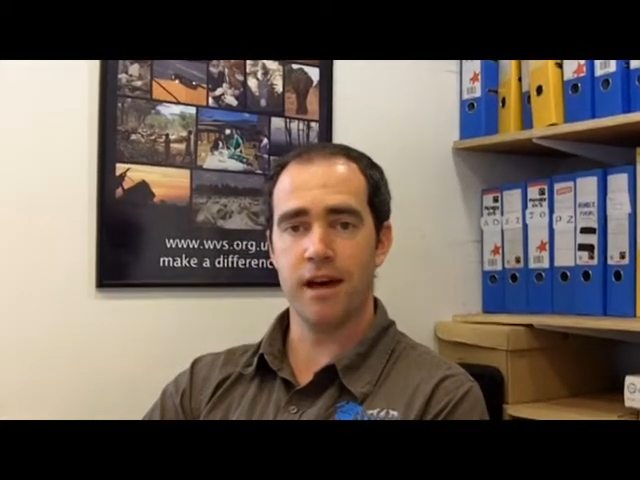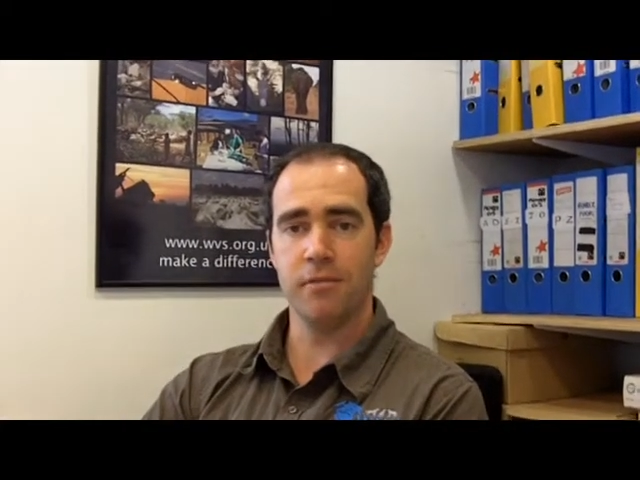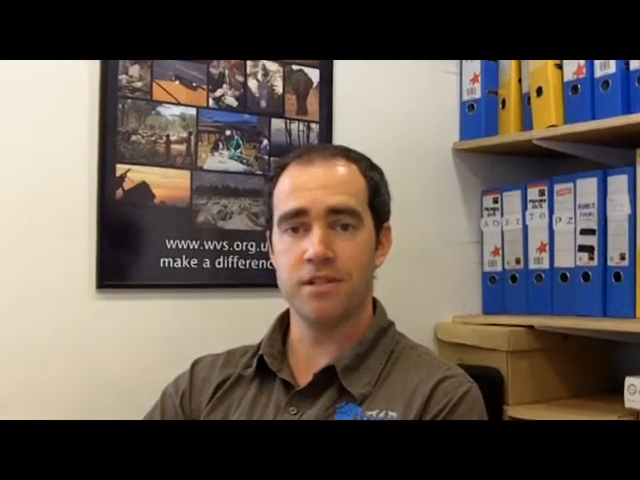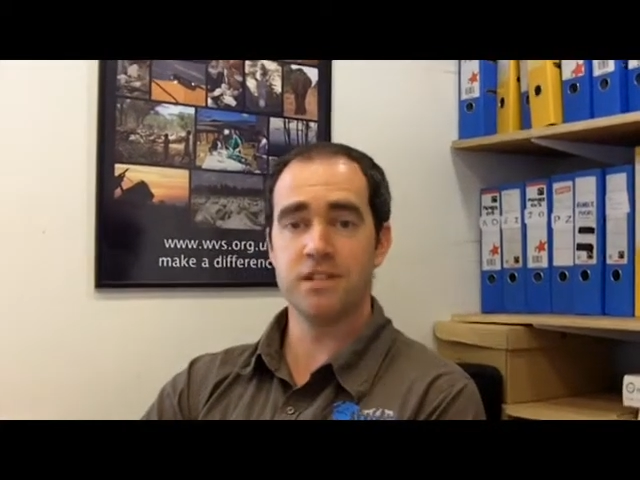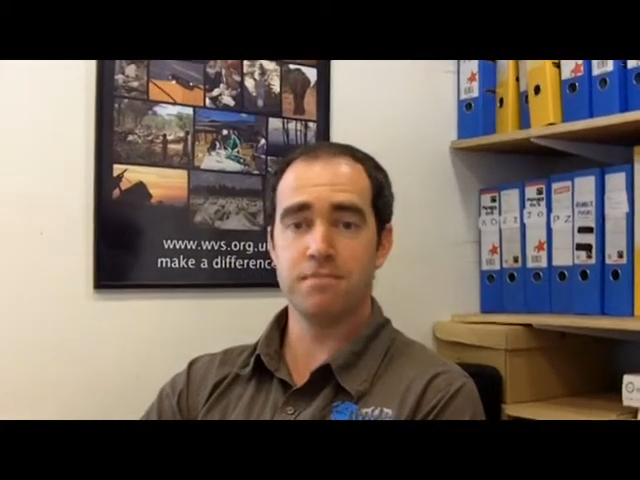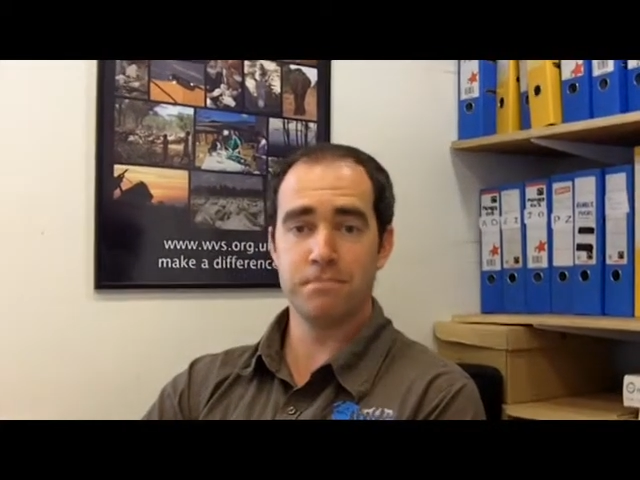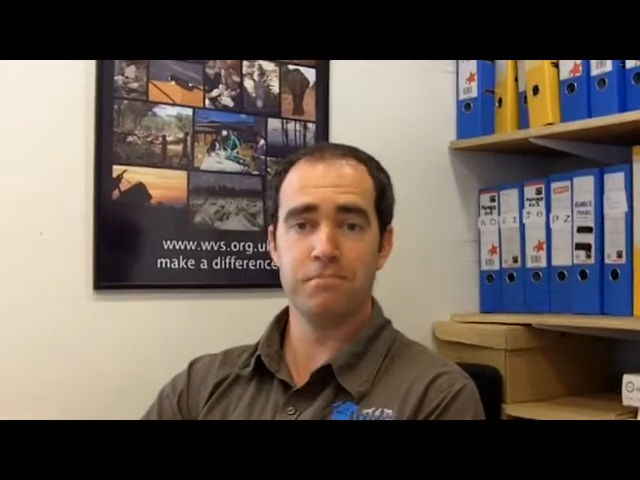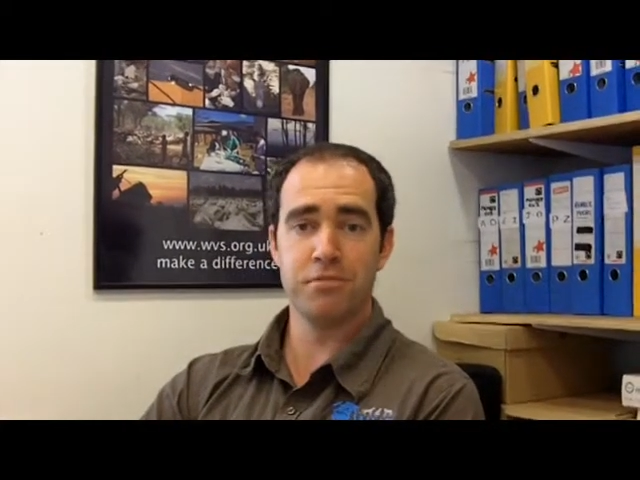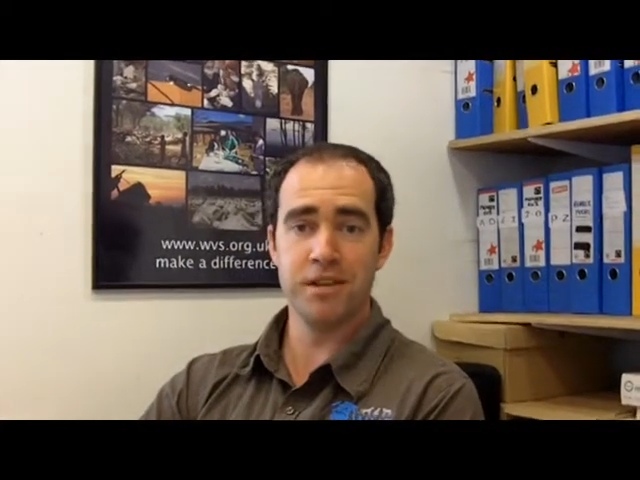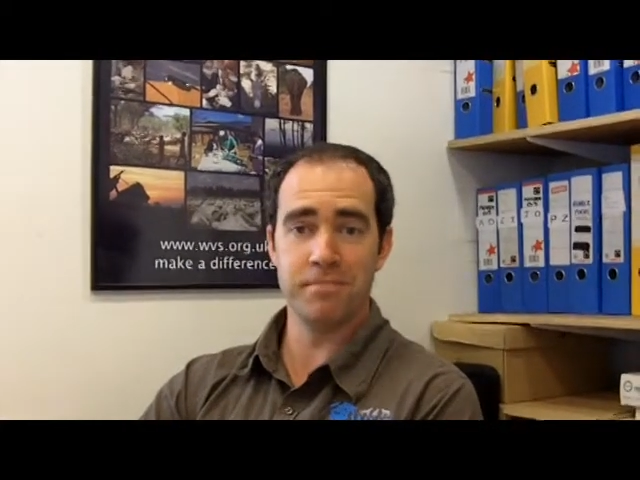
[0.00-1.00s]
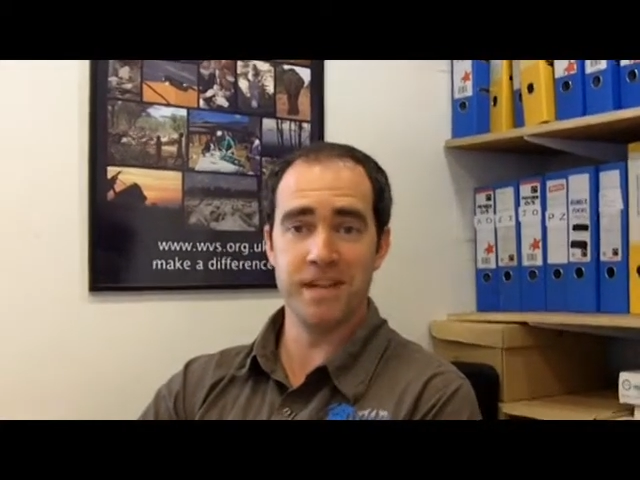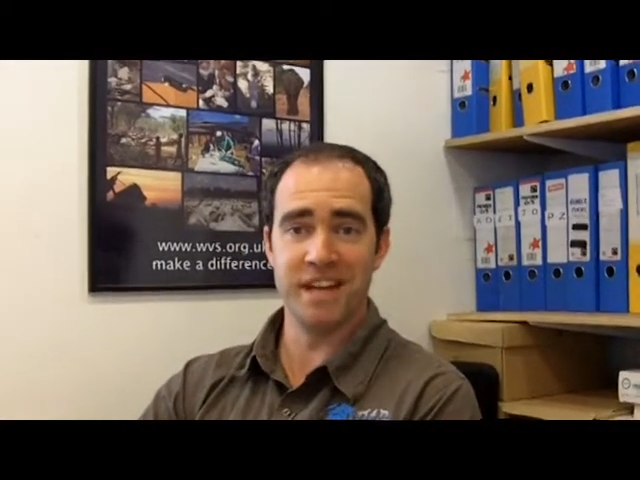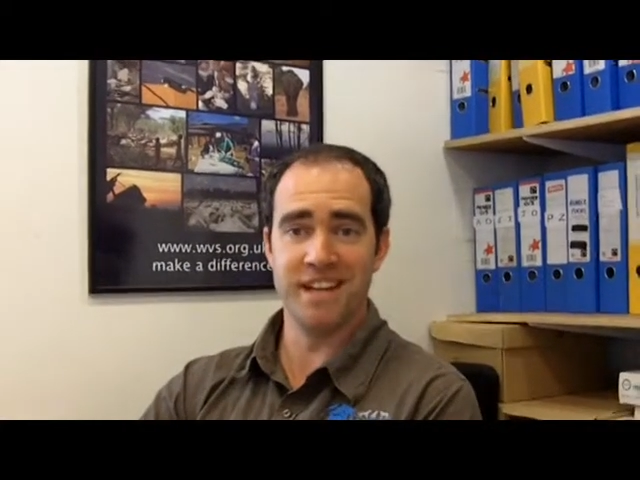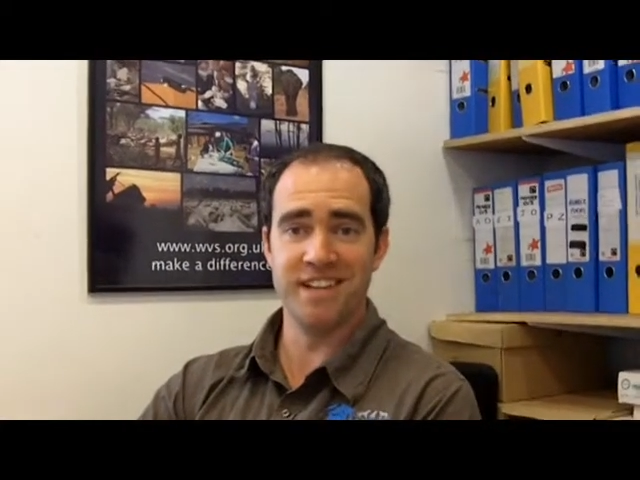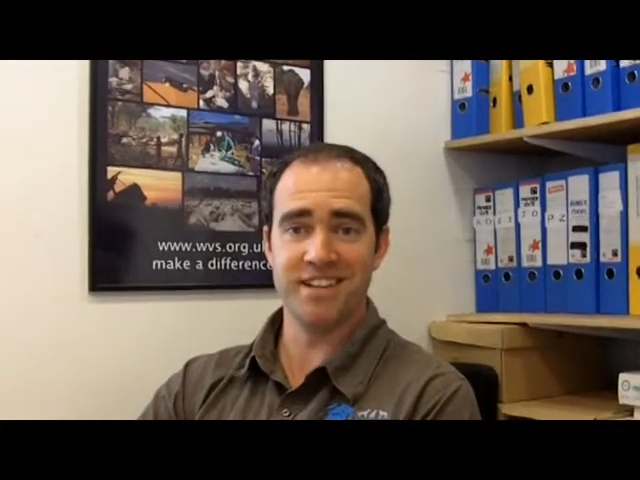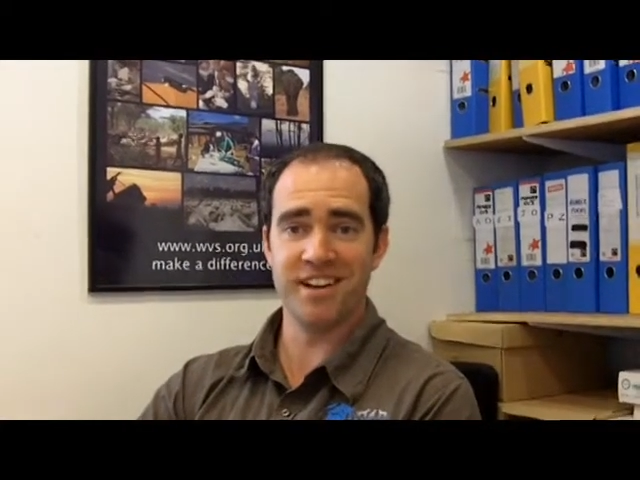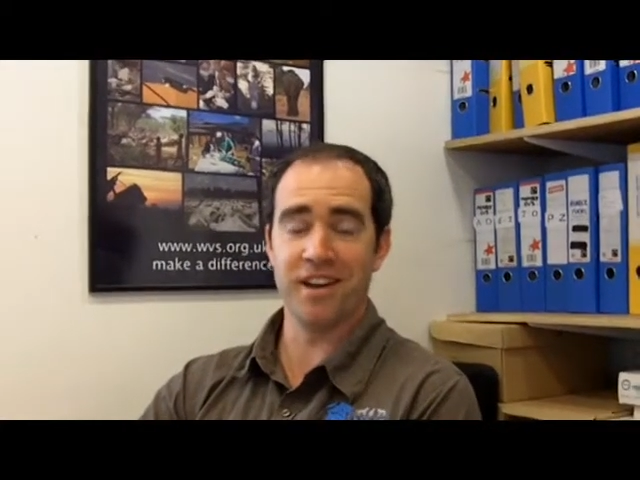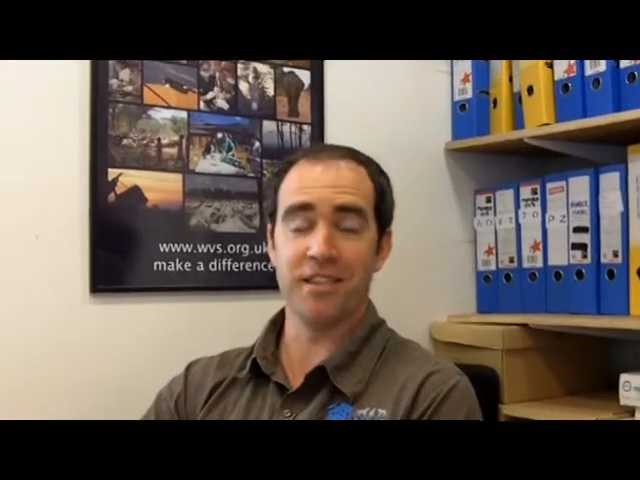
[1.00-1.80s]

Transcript: which is pretty big in India